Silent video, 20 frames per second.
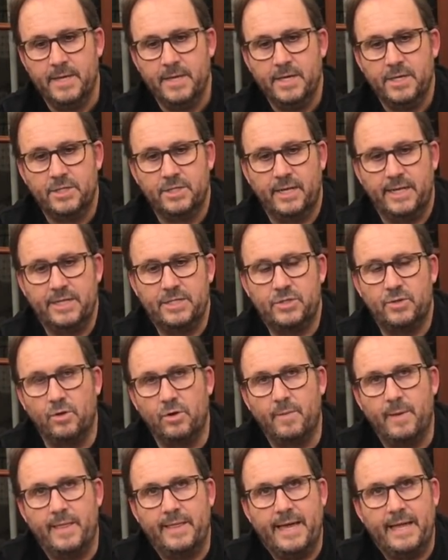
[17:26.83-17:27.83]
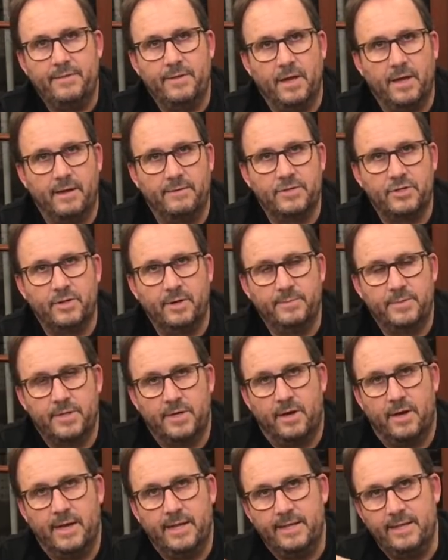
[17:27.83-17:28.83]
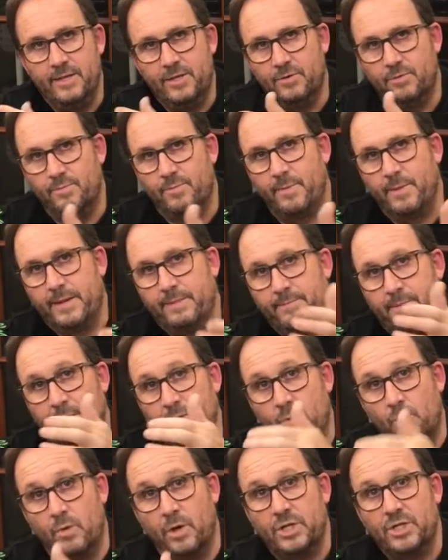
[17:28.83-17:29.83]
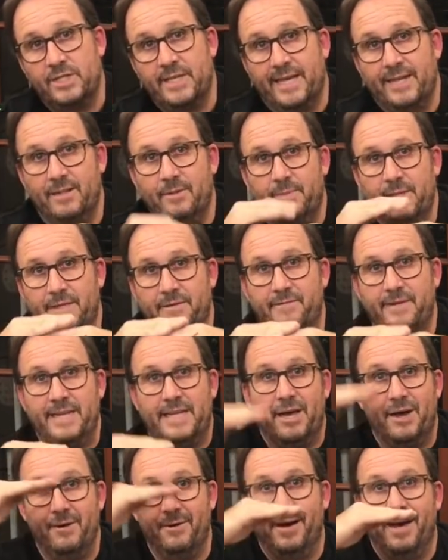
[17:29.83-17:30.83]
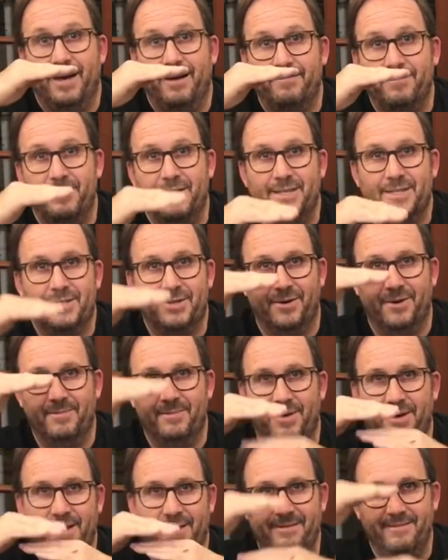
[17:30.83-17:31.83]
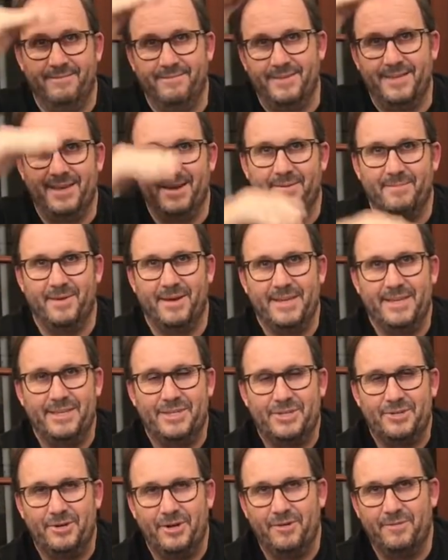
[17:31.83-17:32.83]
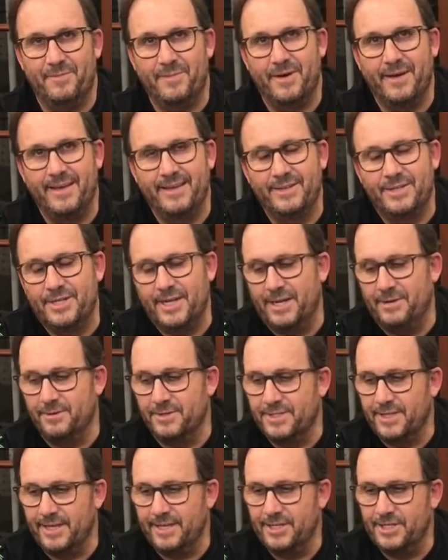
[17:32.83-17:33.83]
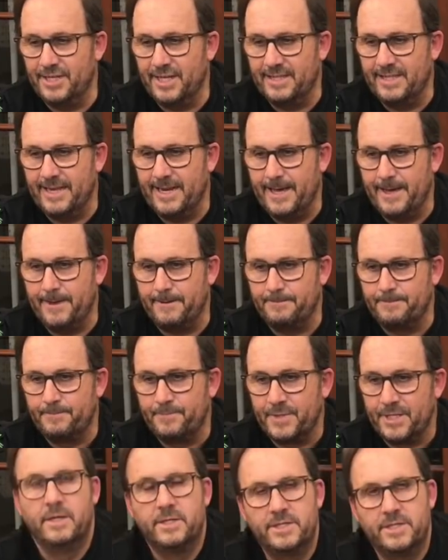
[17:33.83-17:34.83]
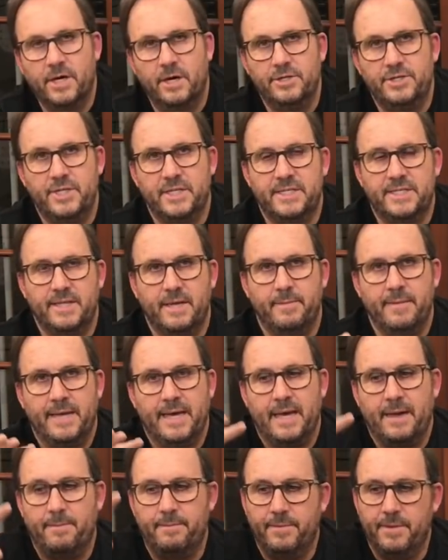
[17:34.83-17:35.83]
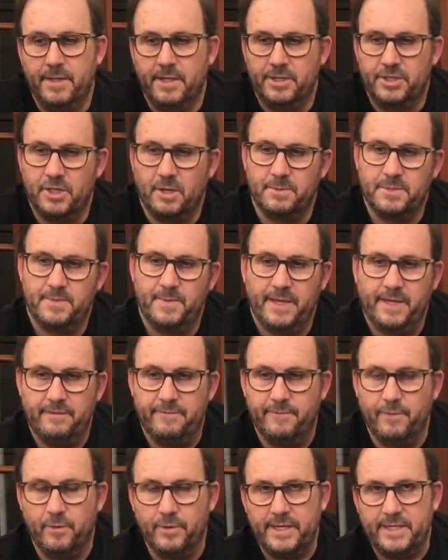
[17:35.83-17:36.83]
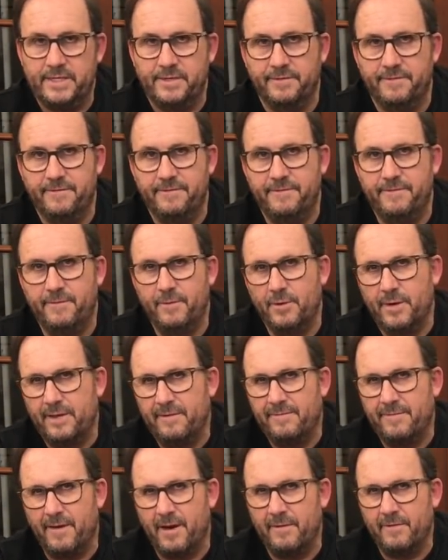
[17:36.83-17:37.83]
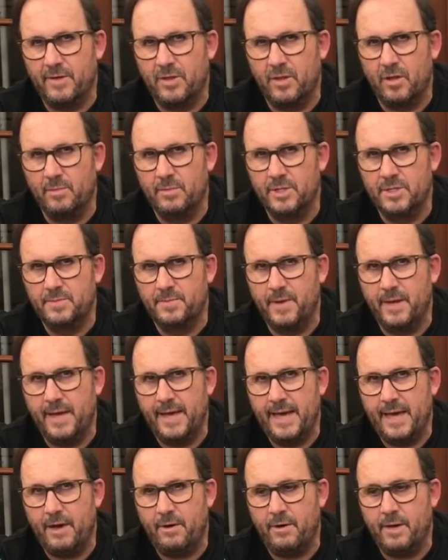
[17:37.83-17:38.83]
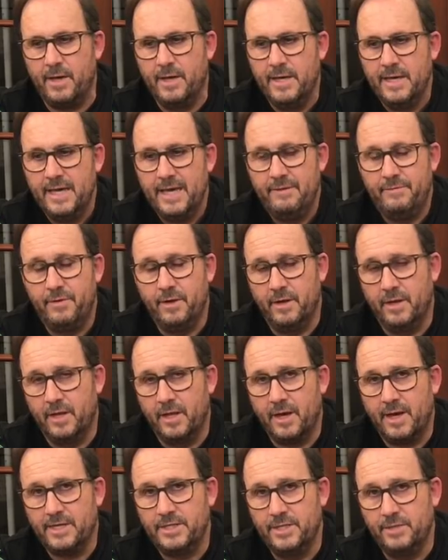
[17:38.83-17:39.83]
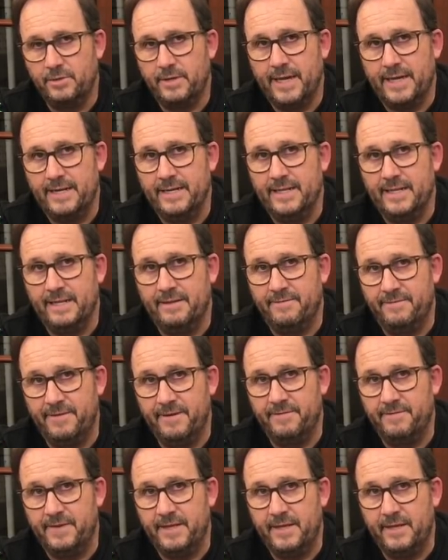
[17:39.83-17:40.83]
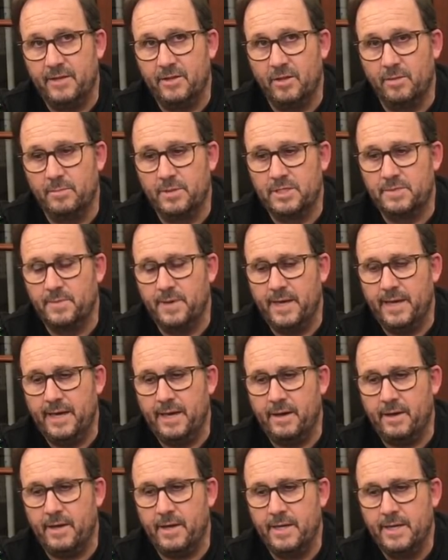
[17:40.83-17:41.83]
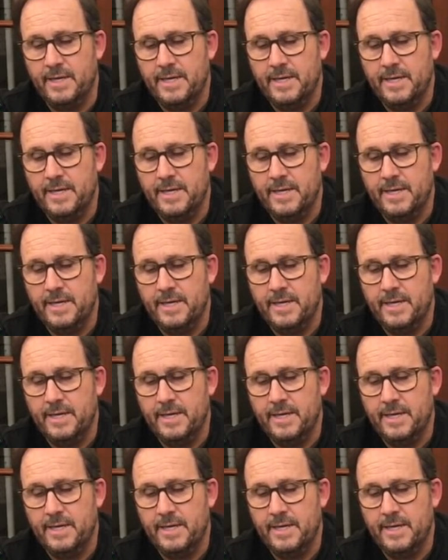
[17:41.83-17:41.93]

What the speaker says: So let's talk about that in the live stream tonight, and you'll probably be able to watch that. It'll be the video after this on my history of my channel, so you can check that out. So just summing up, the top speed 40 to 45 kilometers per hour. If you're lighter, you'll get nearly 50 kilometers per hour.